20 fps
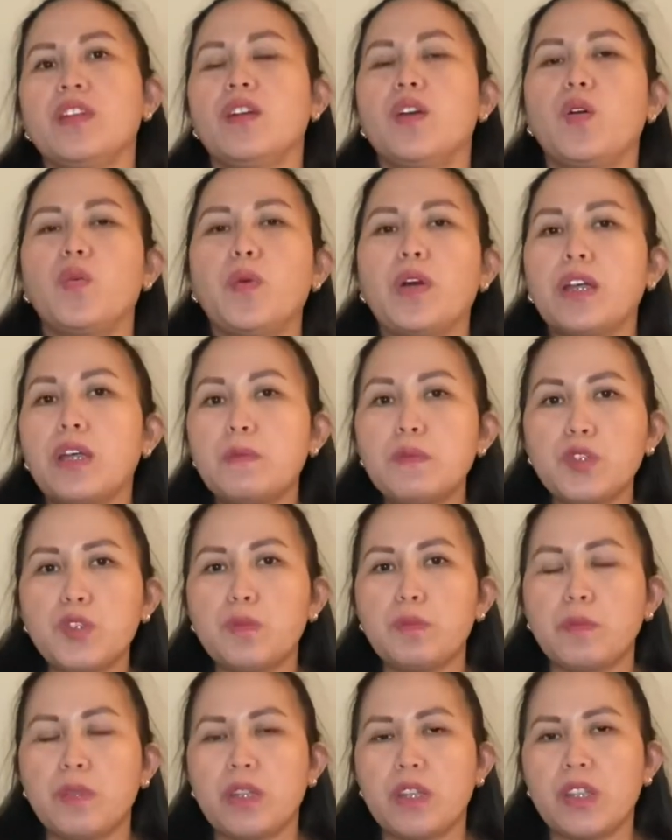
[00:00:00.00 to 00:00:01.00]
Welcome to
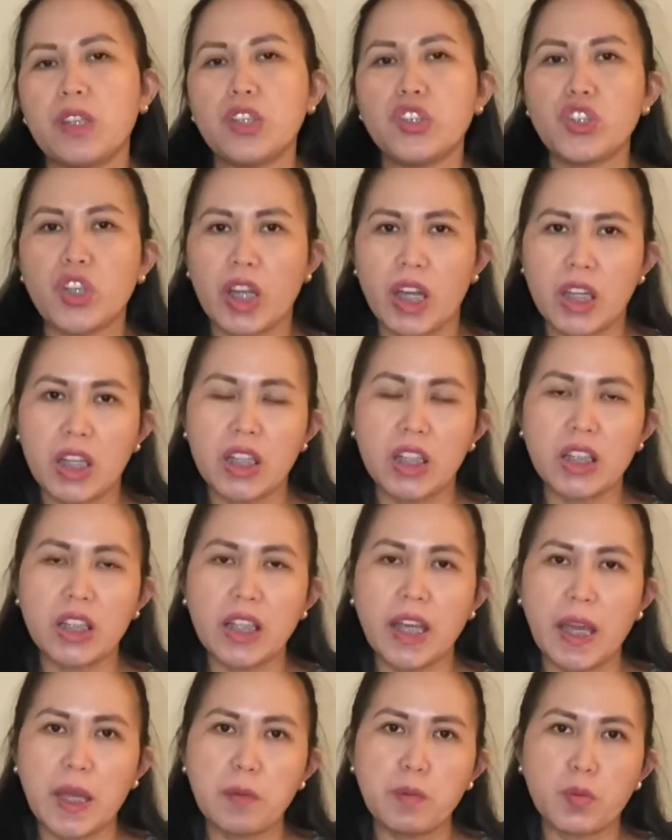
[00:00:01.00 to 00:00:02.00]
my channel.
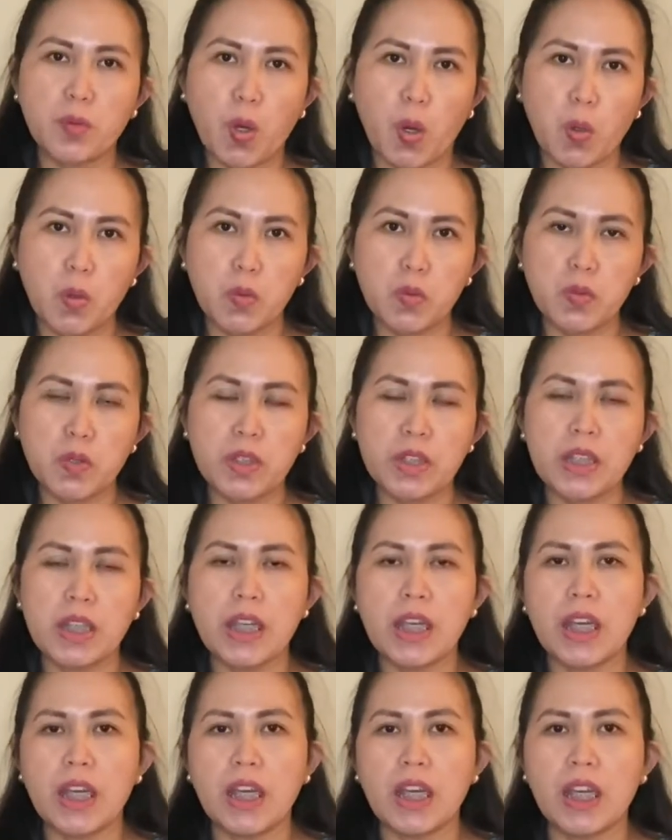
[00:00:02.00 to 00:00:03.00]
I'm Rose
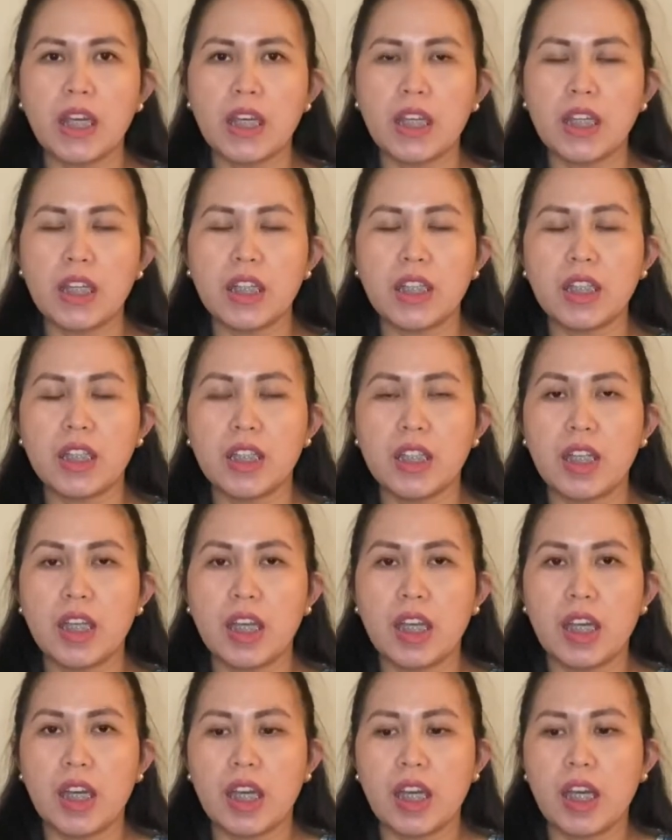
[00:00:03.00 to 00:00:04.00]
and
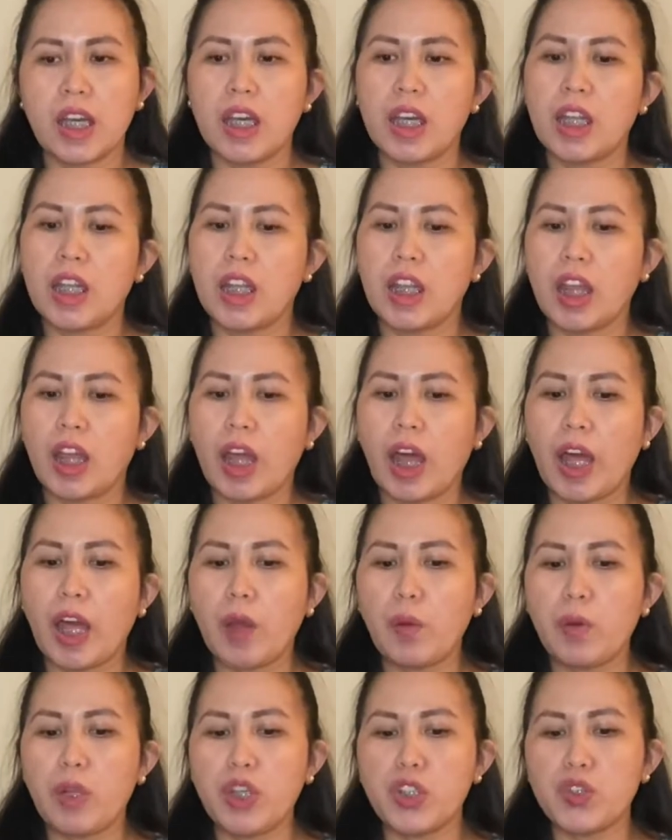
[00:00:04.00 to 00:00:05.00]
I
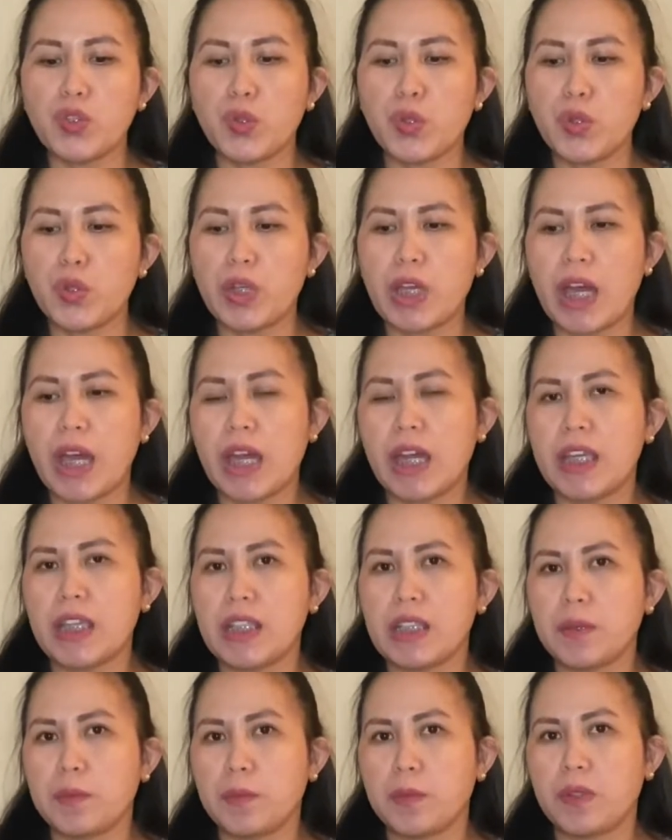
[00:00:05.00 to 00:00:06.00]
want to show you guys
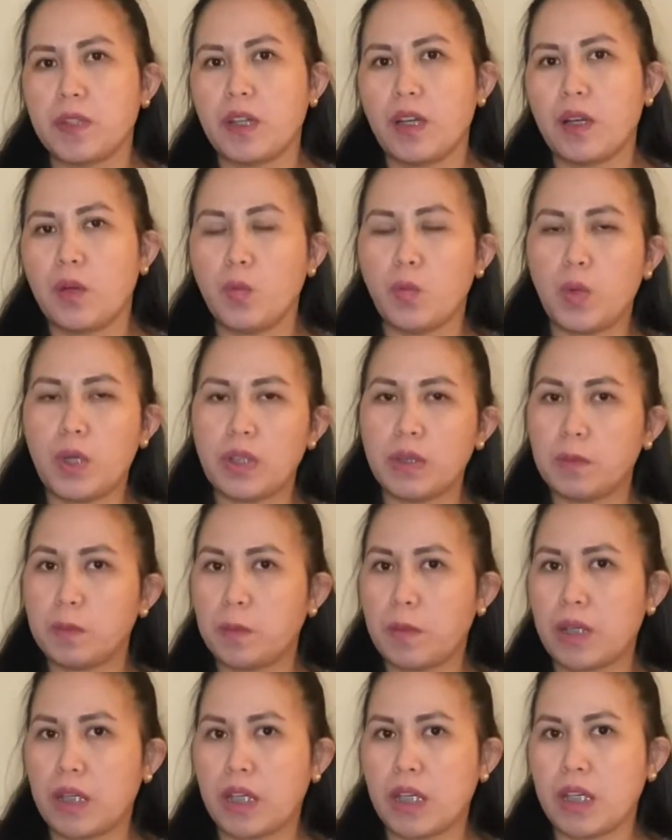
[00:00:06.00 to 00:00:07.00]
what
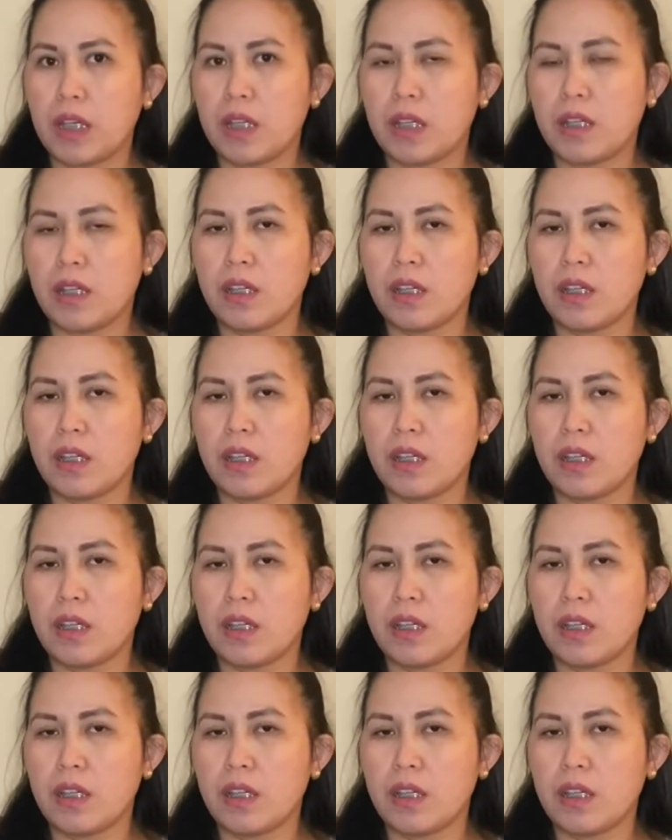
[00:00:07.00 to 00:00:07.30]
my